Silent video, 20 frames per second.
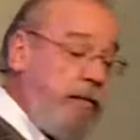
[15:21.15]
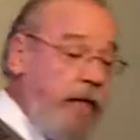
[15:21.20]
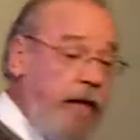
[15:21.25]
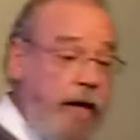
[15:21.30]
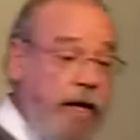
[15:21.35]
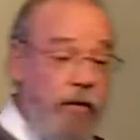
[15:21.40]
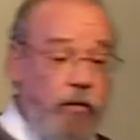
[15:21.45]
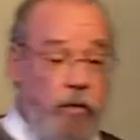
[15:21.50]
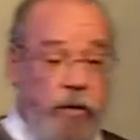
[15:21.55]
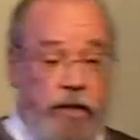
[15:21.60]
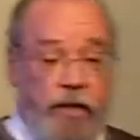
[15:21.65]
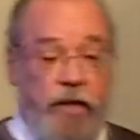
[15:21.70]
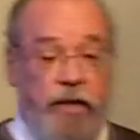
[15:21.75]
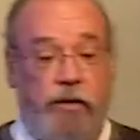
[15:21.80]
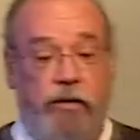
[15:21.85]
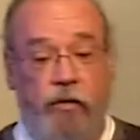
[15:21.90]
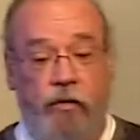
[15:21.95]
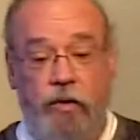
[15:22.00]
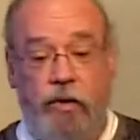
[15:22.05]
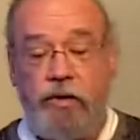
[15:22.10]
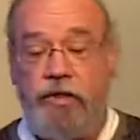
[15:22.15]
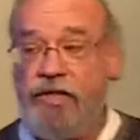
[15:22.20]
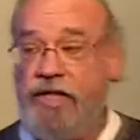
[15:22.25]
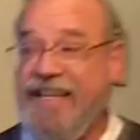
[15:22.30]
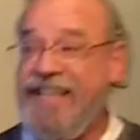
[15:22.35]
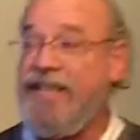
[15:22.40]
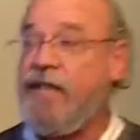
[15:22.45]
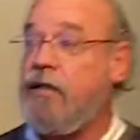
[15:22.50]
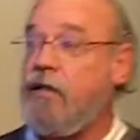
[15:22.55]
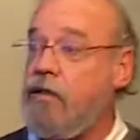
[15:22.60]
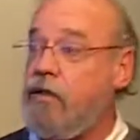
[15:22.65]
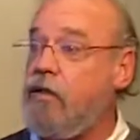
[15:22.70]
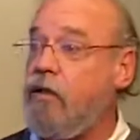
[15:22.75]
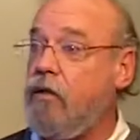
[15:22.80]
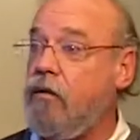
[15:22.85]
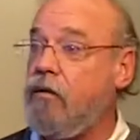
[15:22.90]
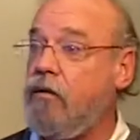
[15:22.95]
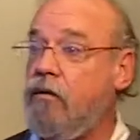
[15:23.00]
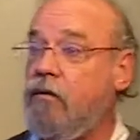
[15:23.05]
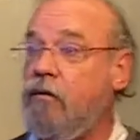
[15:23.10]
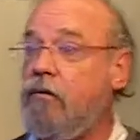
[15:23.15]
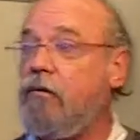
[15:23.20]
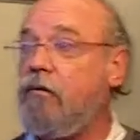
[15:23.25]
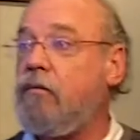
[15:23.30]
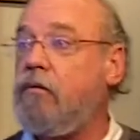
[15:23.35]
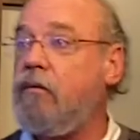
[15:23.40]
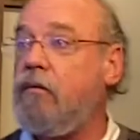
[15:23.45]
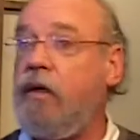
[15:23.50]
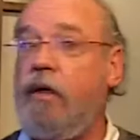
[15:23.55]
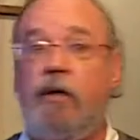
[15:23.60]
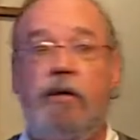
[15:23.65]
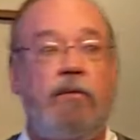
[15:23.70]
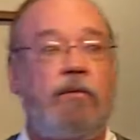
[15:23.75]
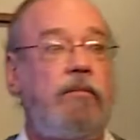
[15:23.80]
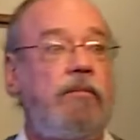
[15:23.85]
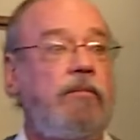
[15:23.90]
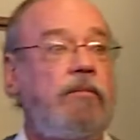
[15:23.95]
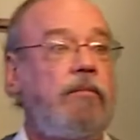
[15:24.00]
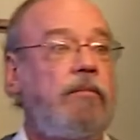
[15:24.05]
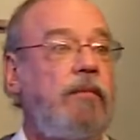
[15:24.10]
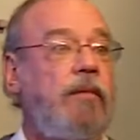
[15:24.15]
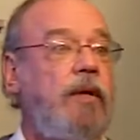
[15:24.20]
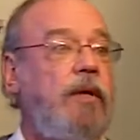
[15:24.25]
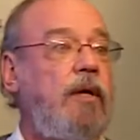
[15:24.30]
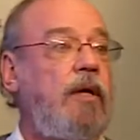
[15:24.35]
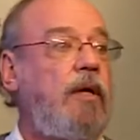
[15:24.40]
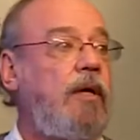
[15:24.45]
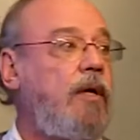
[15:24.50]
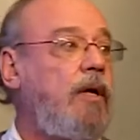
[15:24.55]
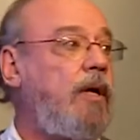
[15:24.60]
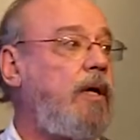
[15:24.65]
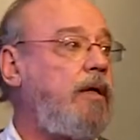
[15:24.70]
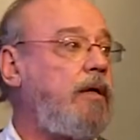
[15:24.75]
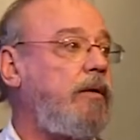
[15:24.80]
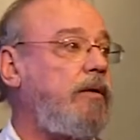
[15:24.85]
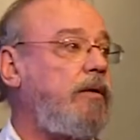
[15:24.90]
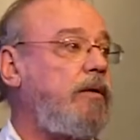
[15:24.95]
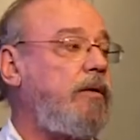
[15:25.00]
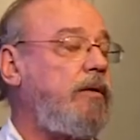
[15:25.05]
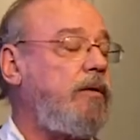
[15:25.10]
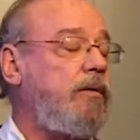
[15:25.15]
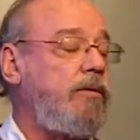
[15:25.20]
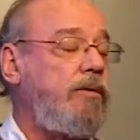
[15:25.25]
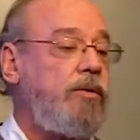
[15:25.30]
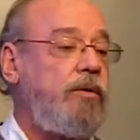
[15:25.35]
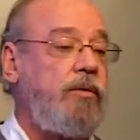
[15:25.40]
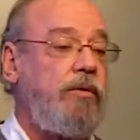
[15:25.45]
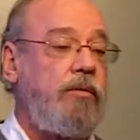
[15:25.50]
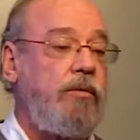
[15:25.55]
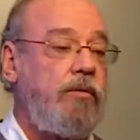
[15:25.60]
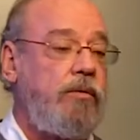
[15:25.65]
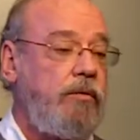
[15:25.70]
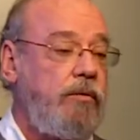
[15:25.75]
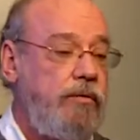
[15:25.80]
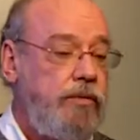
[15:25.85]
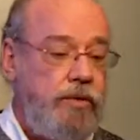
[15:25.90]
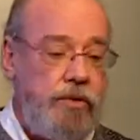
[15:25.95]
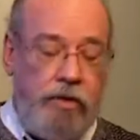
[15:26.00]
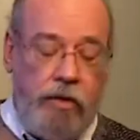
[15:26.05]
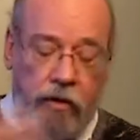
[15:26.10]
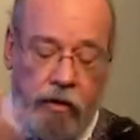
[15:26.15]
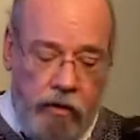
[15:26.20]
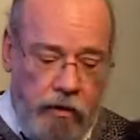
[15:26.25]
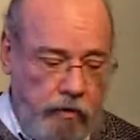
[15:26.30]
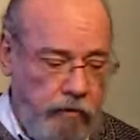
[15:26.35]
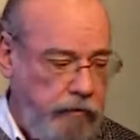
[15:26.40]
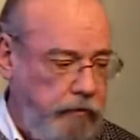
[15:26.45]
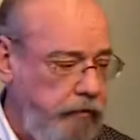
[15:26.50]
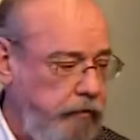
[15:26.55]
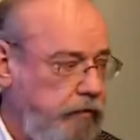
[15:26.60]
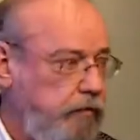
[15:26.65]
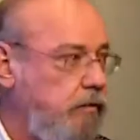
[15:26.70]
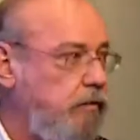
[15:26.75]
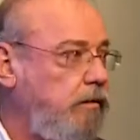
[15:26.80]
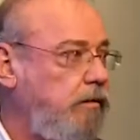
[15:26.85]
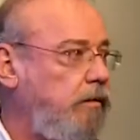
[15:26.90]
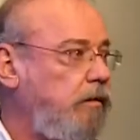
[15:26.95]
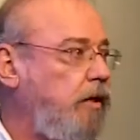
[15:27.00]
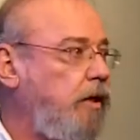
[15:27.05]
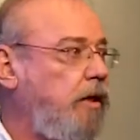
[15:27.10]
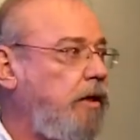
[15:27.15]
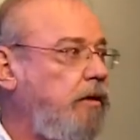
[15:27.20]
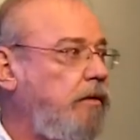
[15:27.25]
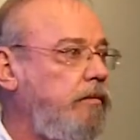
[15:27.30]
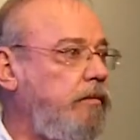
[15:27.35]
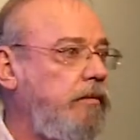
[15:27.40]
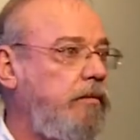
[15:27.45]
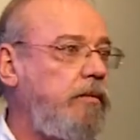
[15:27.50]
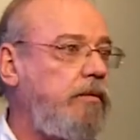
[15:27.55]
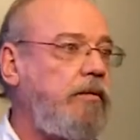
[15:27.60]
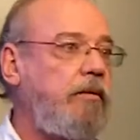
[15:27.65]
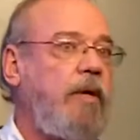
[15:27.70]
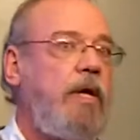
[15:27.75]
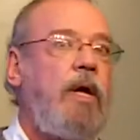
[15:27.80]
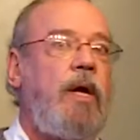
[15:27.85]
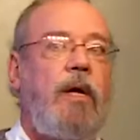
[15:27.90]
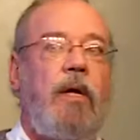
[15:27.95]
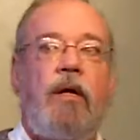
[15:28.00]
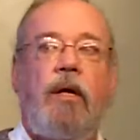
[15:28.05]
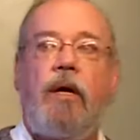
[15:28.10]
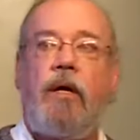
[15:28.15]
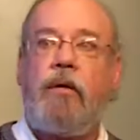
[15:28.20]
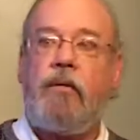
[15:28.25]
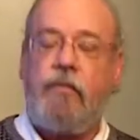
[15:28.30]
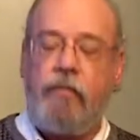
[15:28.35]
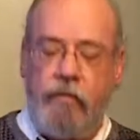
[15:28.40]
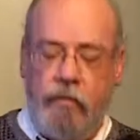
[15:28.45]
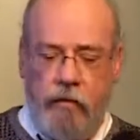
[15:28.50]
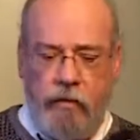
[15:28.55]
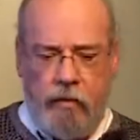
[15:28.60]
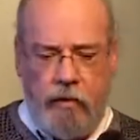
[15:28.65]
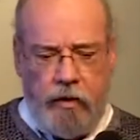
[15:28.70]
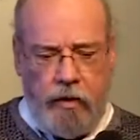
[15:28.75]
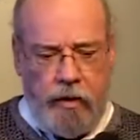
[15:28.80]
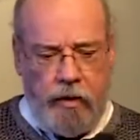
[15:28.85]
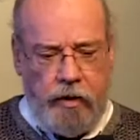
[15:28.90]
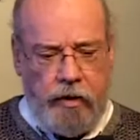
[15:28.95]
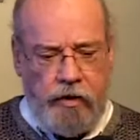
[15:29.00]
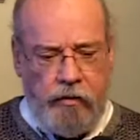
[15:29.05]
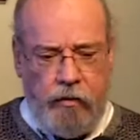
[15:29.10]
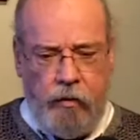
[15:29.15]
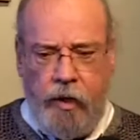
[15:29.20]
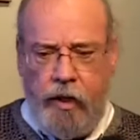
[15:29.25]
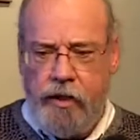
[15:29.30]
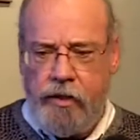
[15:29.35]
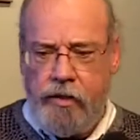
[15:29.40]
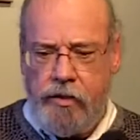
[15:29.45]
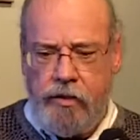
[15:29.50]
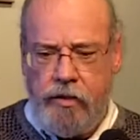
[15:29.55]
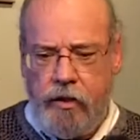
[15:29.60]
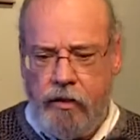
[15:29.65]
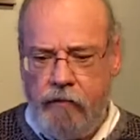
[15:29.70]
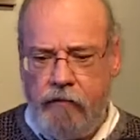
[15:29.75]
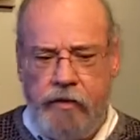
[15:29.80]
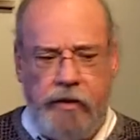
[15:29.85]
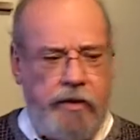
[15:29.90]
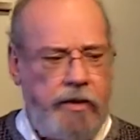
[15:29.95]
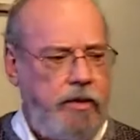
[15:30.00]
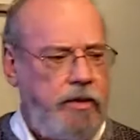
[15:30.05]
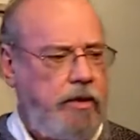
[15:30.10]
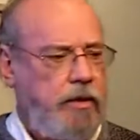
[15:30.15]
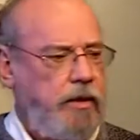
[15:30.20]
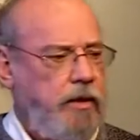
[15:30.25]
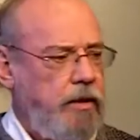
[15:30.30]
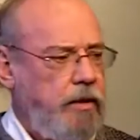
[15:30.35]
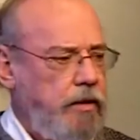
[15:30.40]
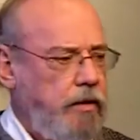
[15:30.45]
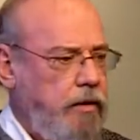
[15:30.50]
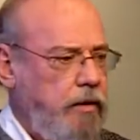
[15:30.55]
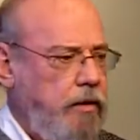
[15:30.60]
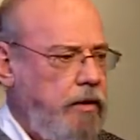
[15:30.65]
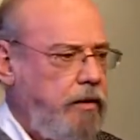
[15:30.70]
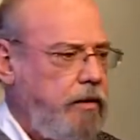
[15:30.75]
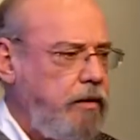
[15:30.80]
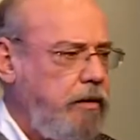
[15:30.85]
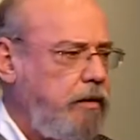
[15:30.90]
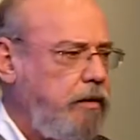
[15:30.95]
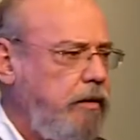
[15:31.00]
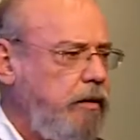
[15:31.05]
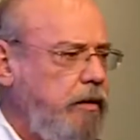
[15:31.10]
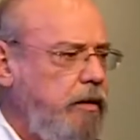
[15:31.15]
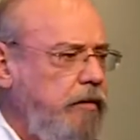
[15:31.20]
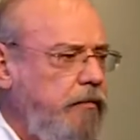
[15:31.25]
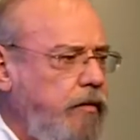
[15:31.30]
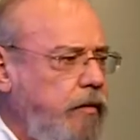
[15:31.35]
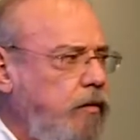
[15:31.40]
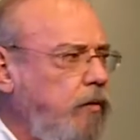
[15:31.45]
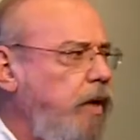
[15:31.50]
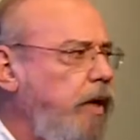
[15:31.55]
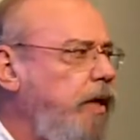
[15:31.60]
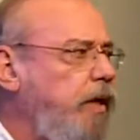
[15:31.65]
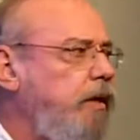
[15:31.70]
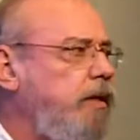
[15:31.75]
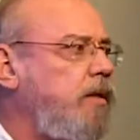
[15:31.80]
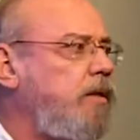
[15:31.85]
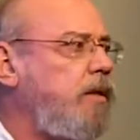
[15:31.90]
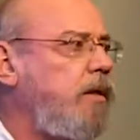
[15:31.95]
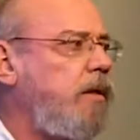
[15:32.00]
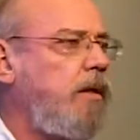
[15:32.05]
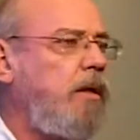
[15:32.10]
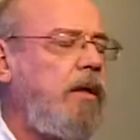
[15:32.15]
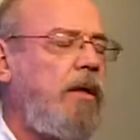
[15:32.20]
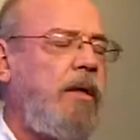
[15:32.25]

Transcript: from that, we get the word deacons, right? Those who serve, who express service in different ways,